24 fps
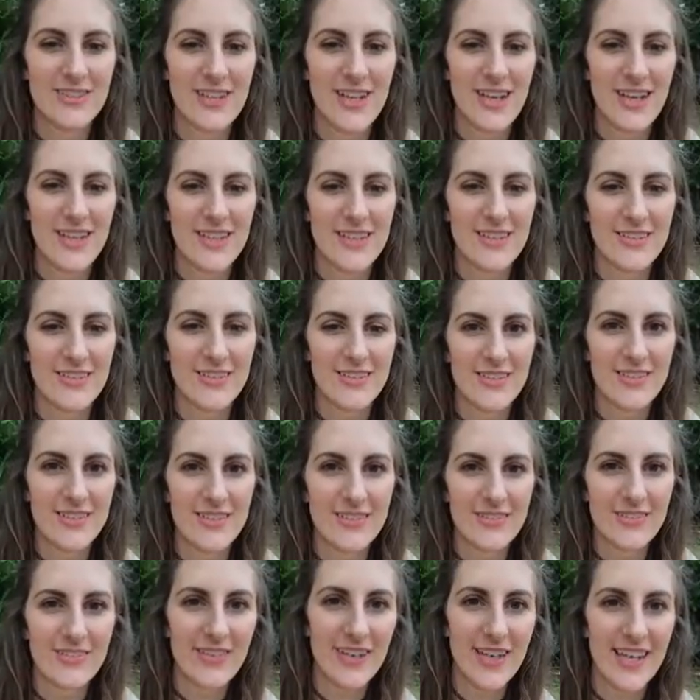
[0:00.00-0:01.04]
Trying to
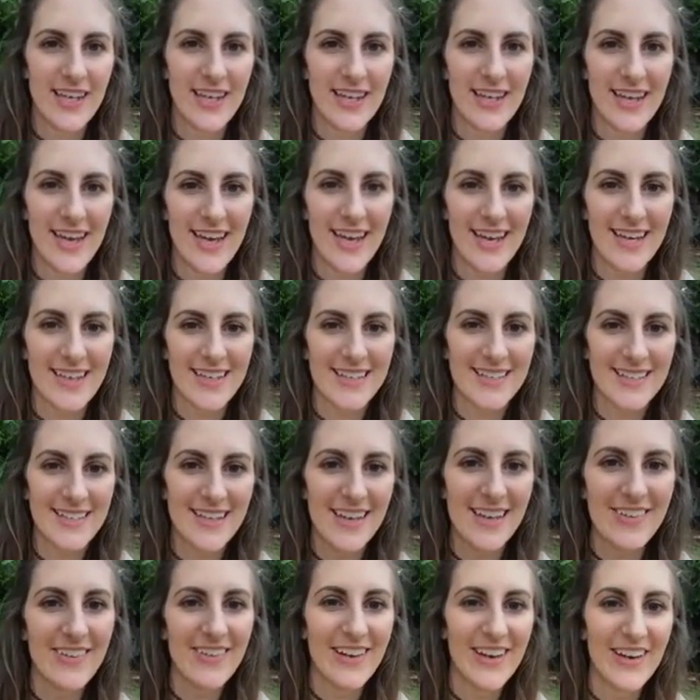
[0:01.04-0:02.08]
reconnect.
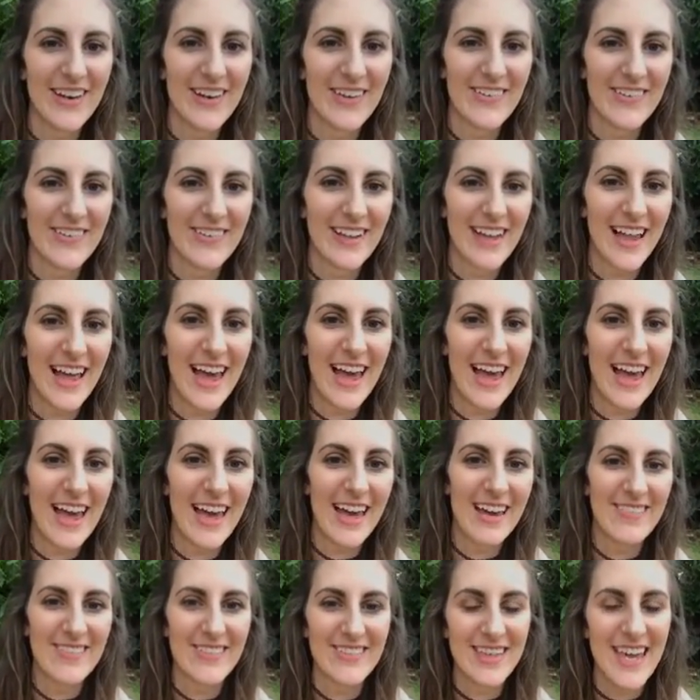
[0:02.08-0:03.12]
There we go, we're
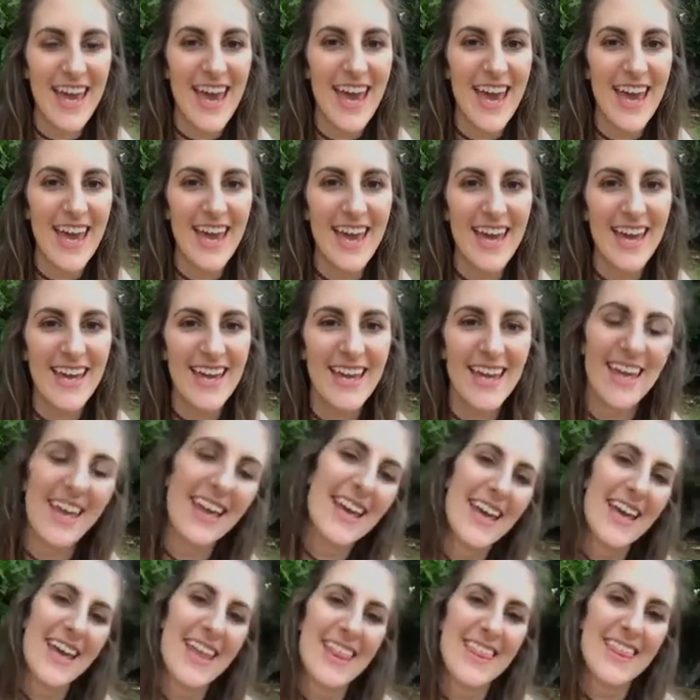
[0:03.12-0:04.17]
live. Yay!
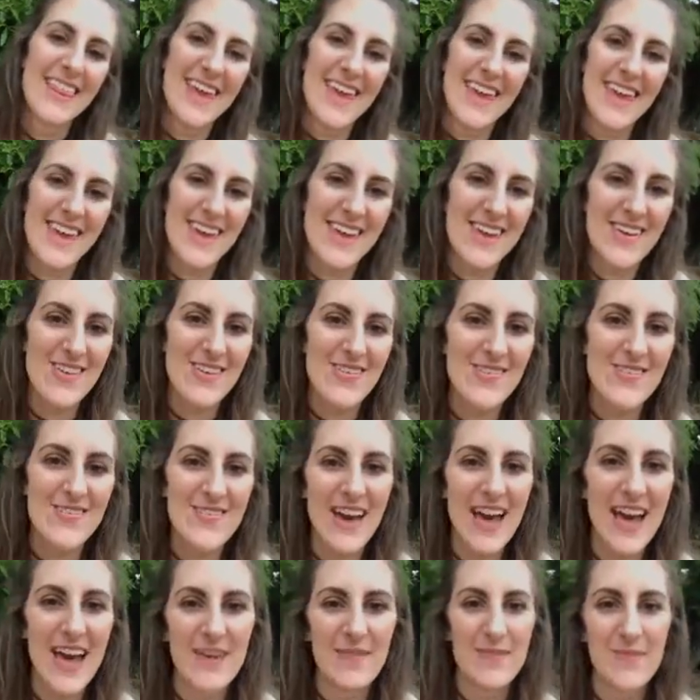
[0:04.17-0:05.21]
Thank
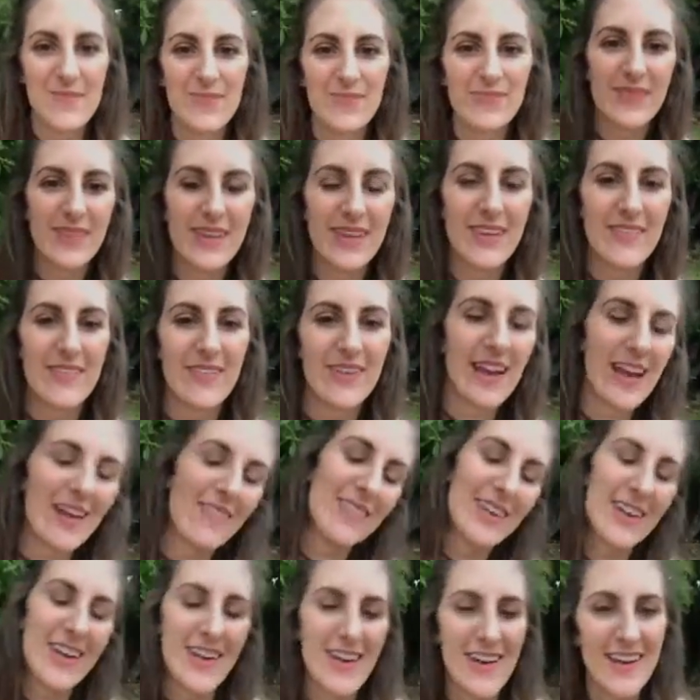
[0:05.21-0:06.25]
you for
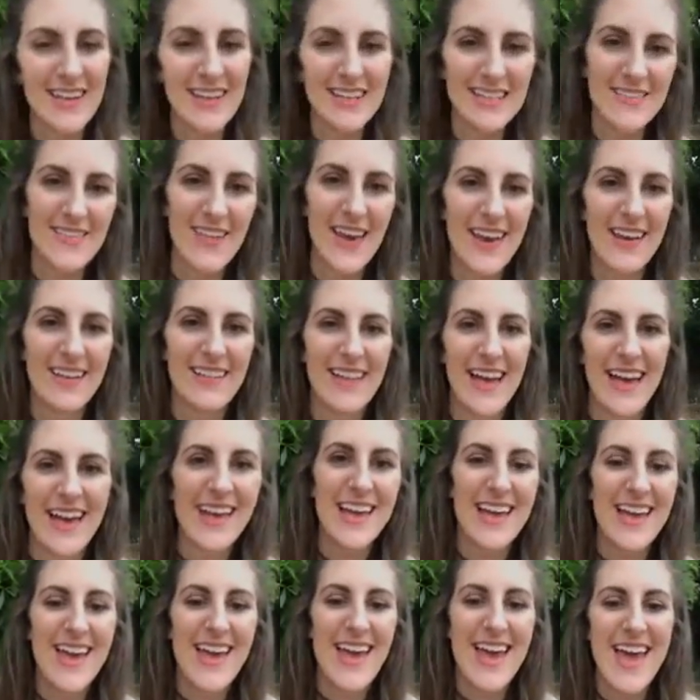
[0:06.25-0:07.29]
coming on. It's Viola.
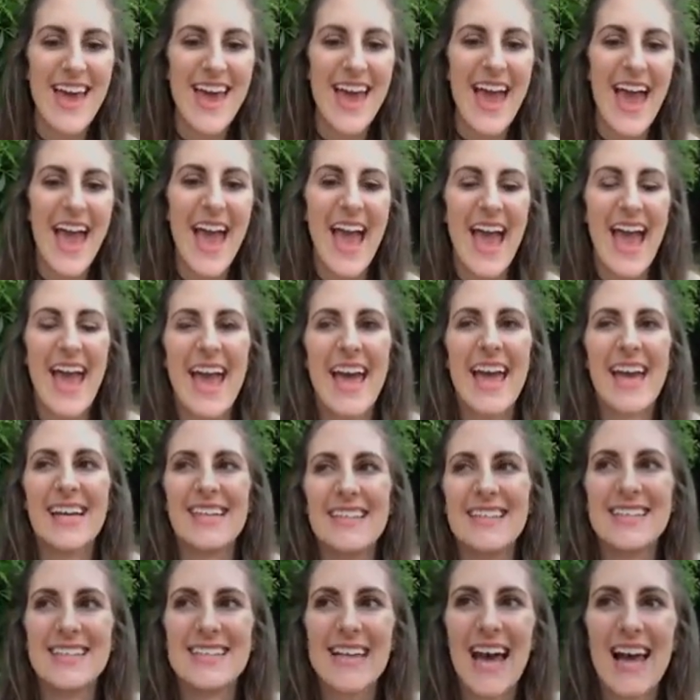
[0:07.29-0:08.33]

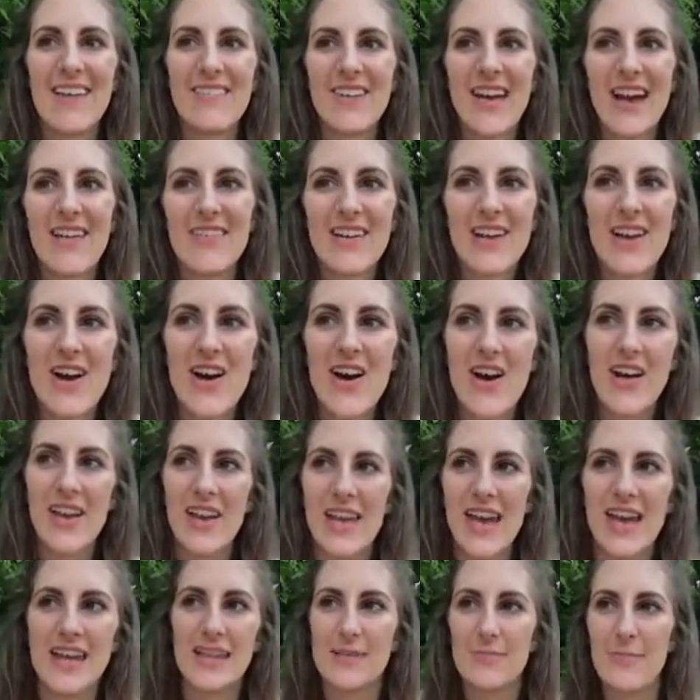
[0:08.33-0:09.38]
And I'm coming
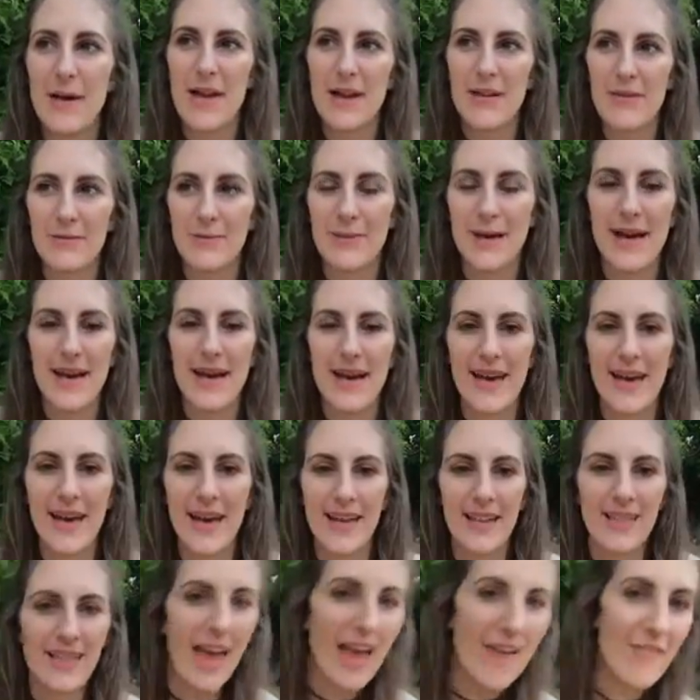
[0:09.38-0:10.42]
on as part of
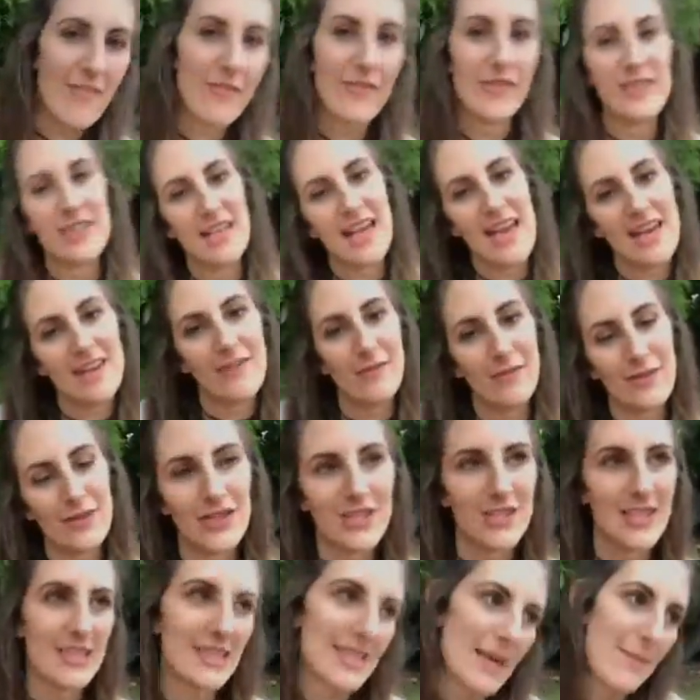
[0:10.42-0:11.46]
my Live Every Day for
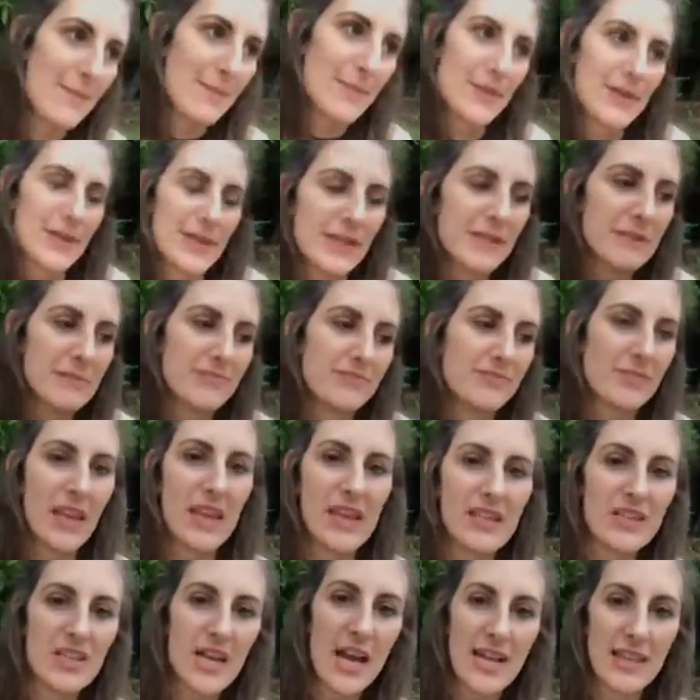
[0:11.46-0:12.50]
December
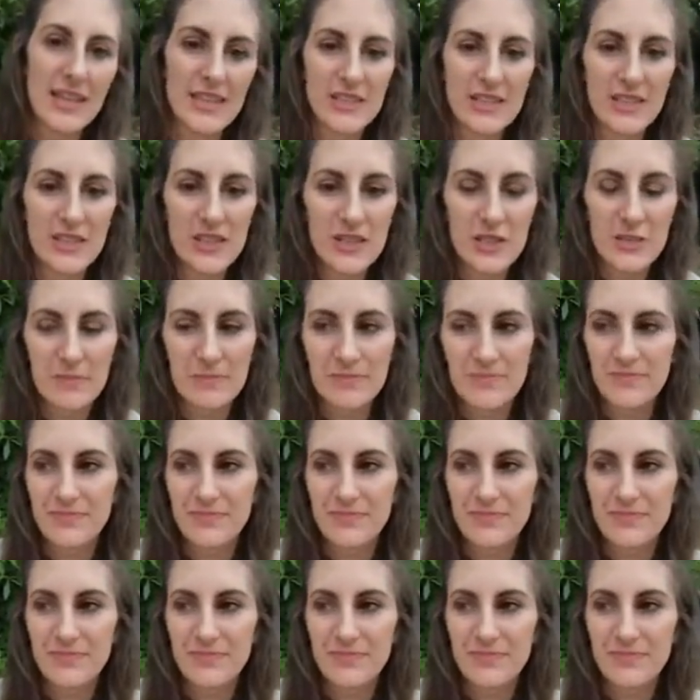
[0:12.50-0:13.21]
challenge.